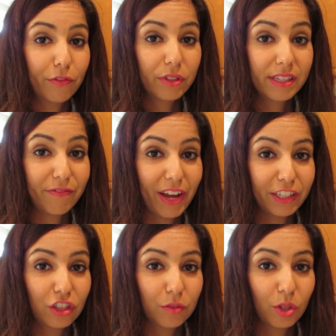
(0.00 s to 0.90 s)
fruits and
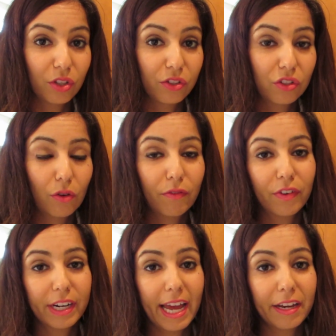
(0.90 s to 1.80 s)
vegetables, don't
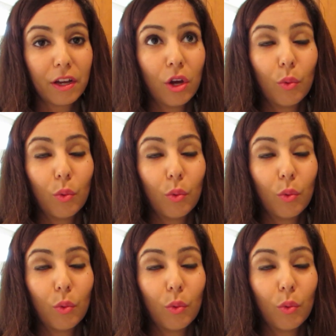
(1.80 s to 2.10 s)
forget,